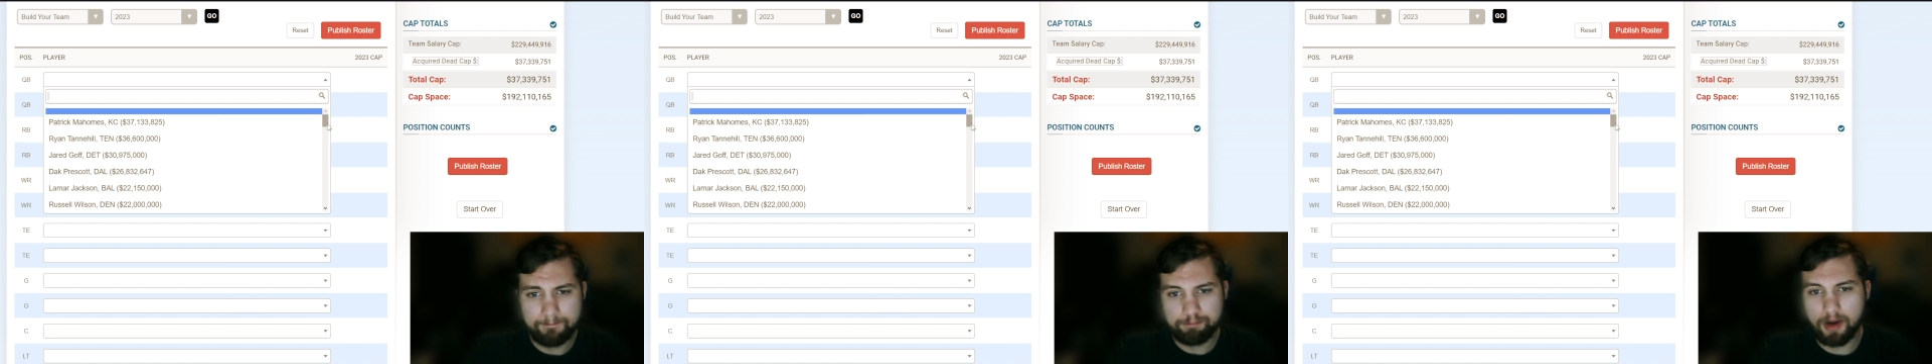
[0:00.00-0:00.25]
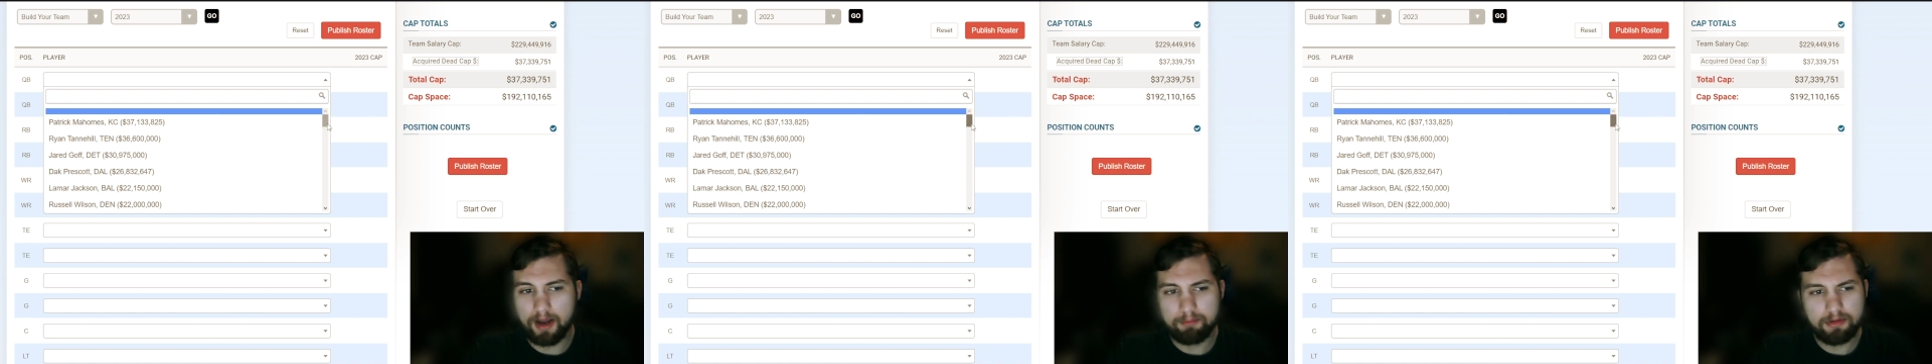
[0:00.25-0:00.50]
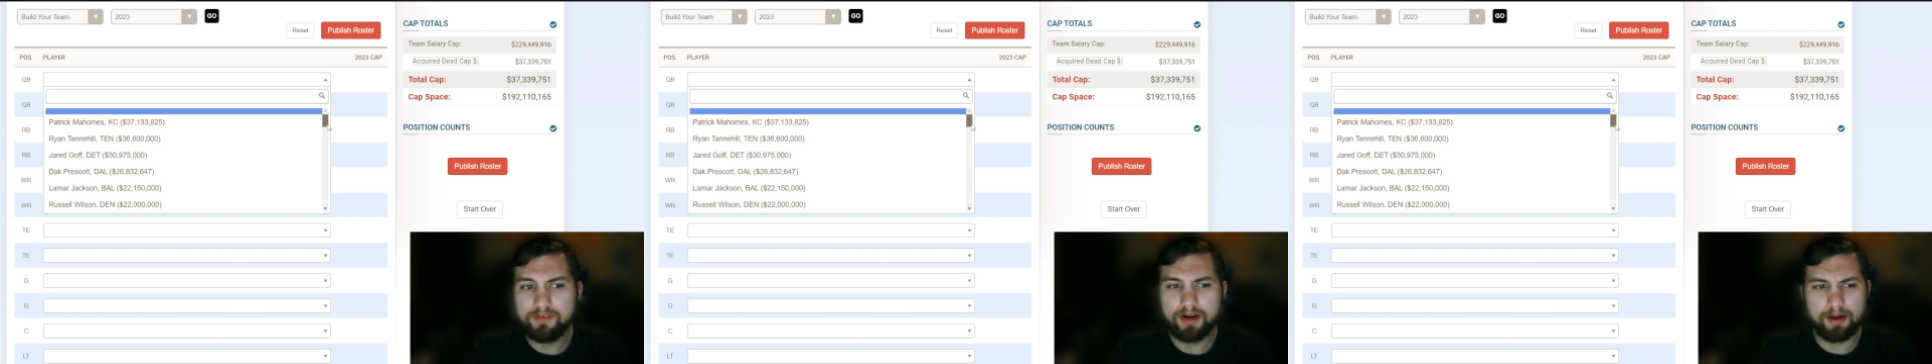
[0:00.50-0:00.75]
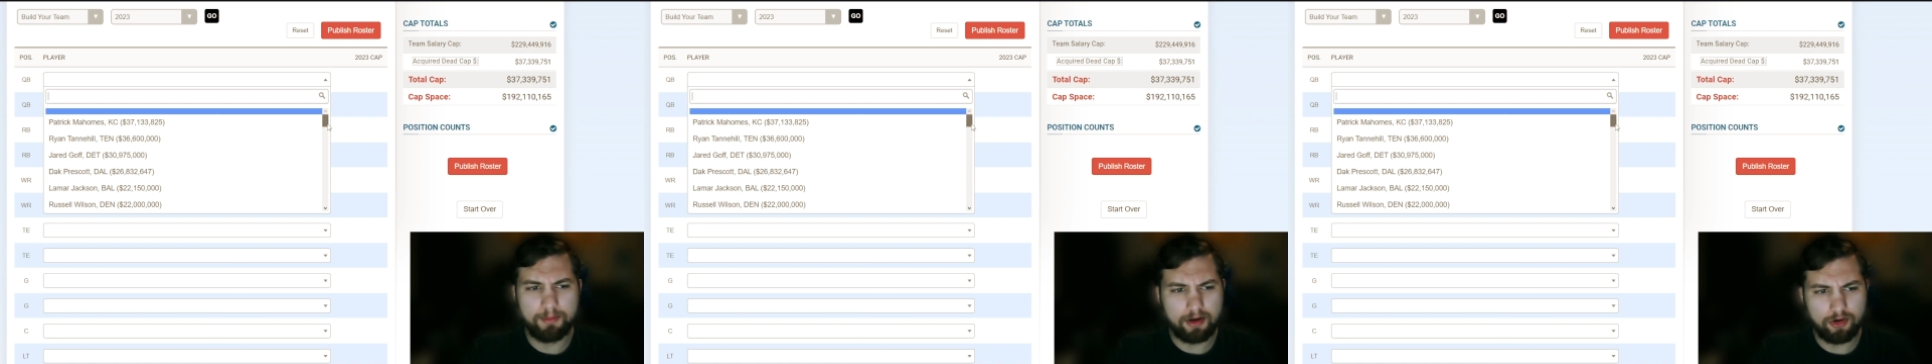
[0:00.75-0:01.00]
But believe it or
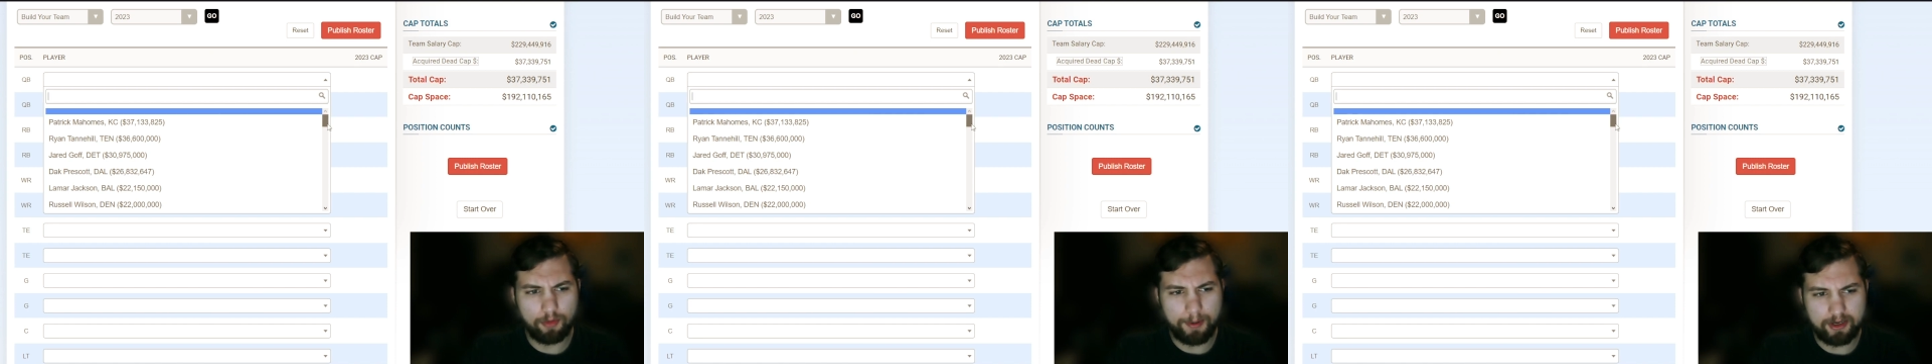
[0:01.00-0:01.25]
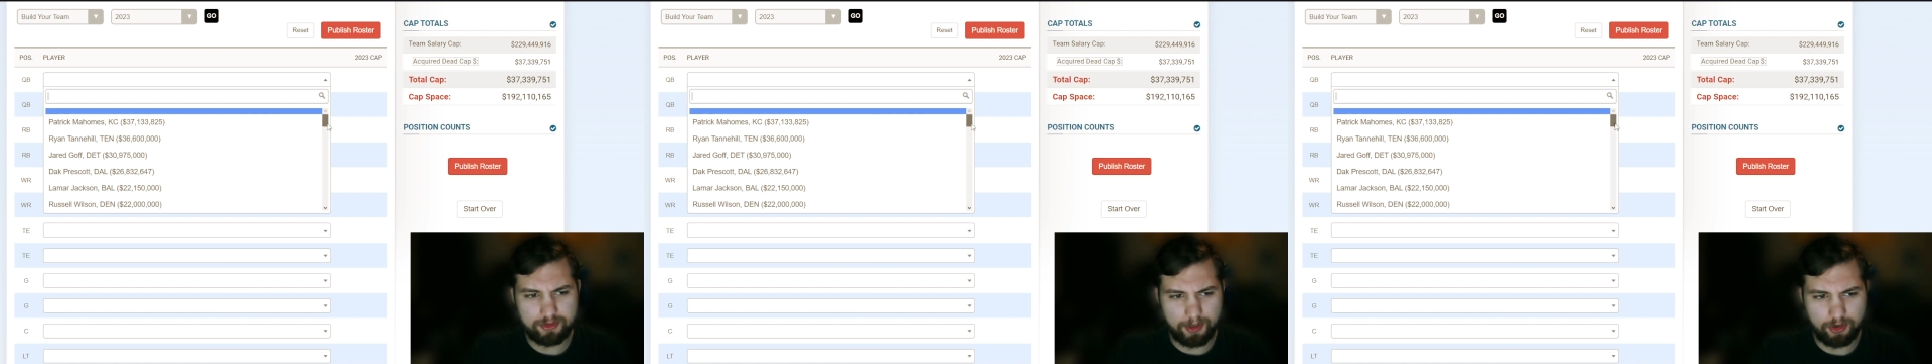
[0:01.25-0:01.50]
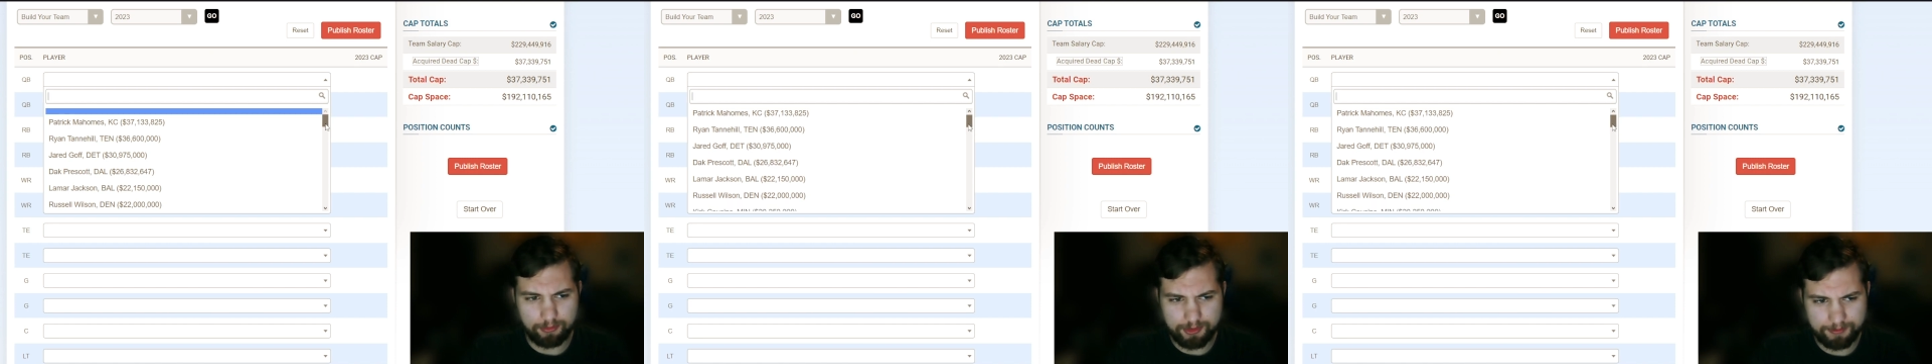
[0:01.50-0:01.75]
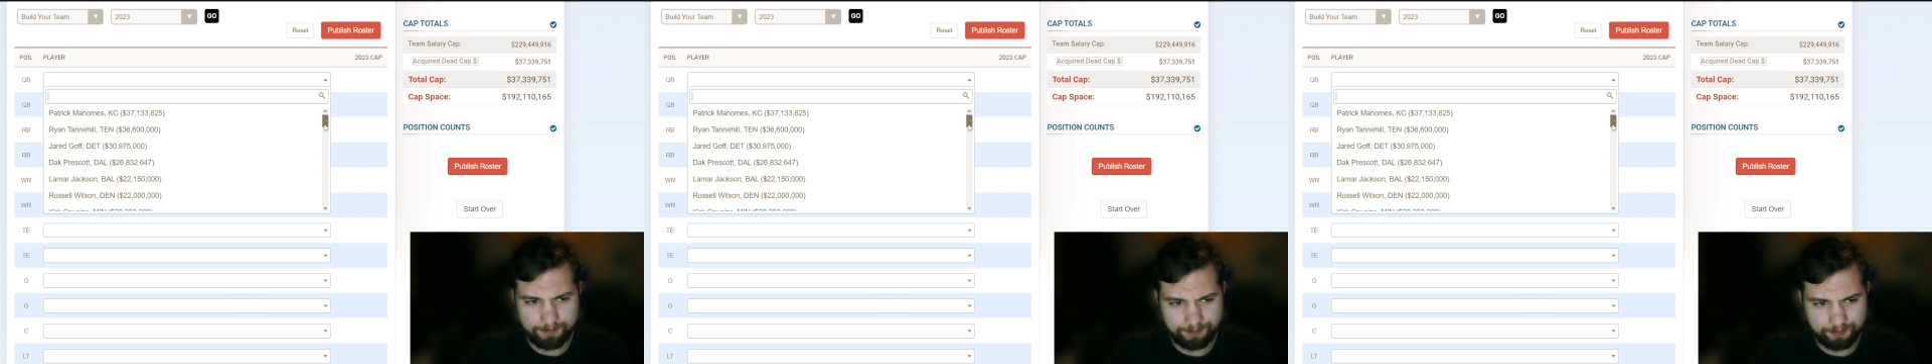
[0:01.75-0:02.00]
not, I'm not gonna go Patrick Mahomes.